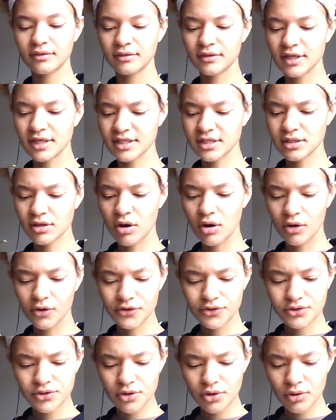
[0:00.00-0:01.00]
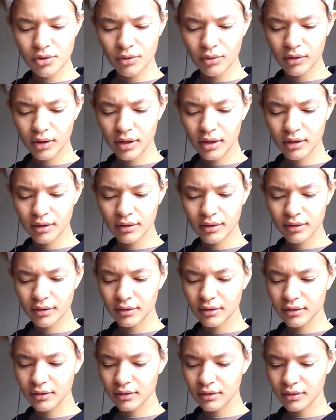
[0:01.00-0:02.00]
This also,
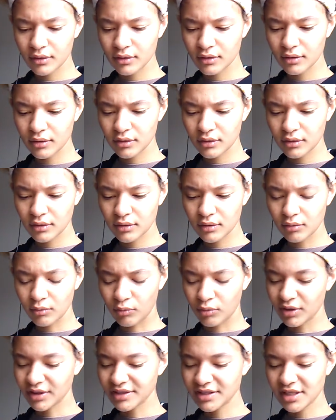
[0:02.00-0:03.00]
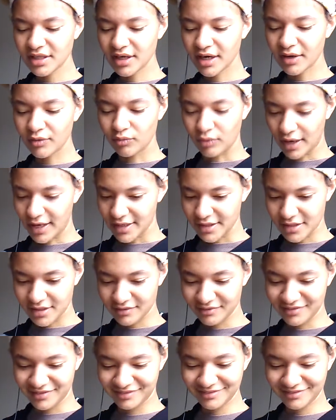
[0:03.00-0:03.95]
what did I write?